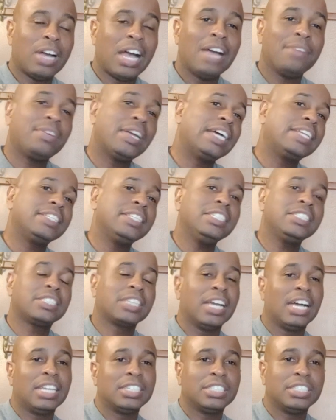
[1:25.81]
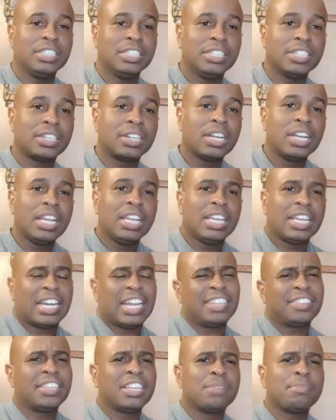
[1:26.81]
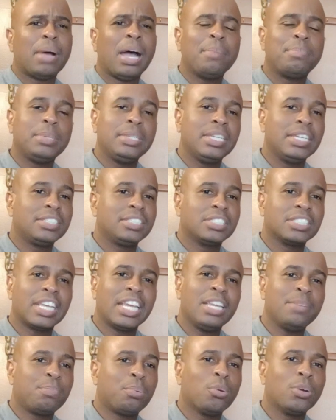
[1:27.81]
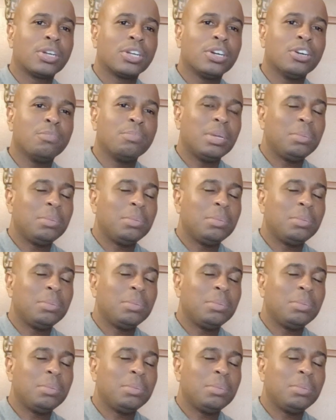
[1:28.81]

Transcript: I've had these guys in here, and I think my pH is 8.0,